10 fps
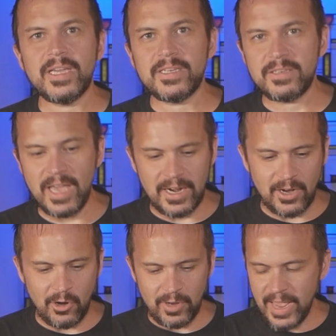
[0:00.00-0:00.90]
I got an
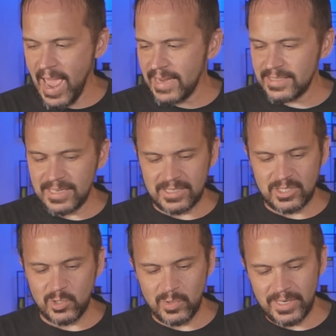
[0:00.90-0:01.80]
early access
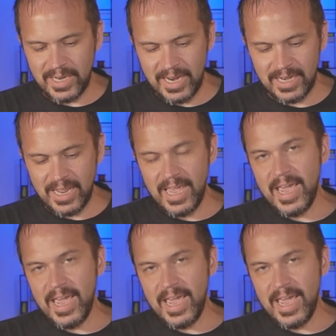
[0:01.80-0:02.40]
to it, and